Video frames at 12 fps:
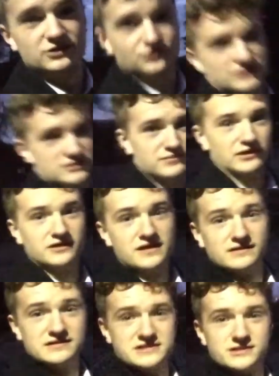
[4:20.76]
interesting by
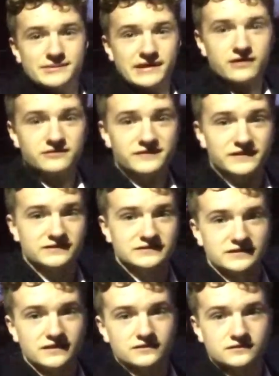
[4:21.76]
at least coming out of here,
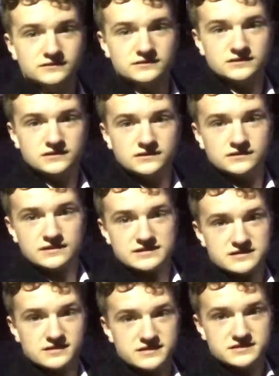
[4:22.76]
and, you know,
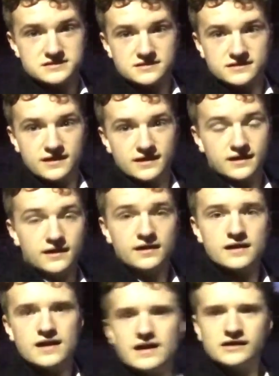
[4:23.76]
that's Leeds there.
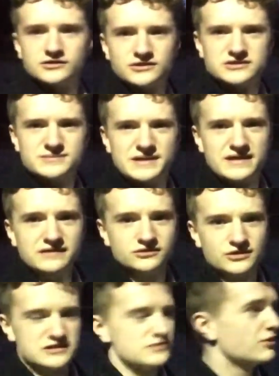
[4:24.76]
I'm trying to make it
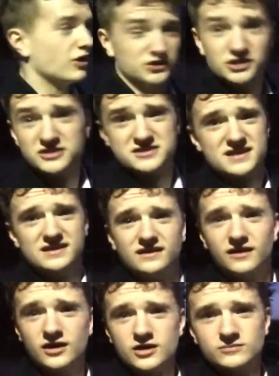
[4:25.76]
interesting, but I should have stayed
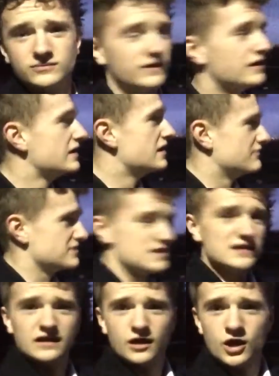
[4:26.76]
at home. If I
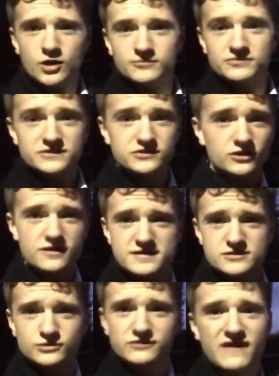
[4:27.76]
stayed at home, none of
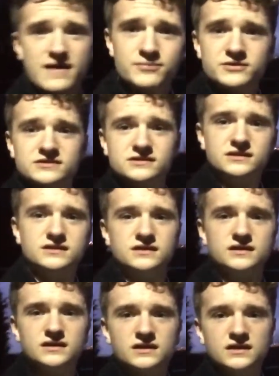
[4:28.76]
this would have happened.
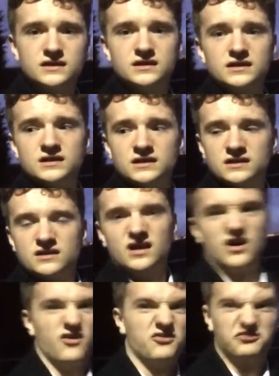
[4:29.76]

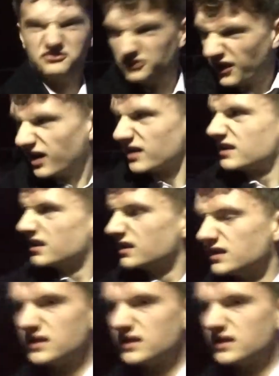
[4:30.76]
Oh, fuck.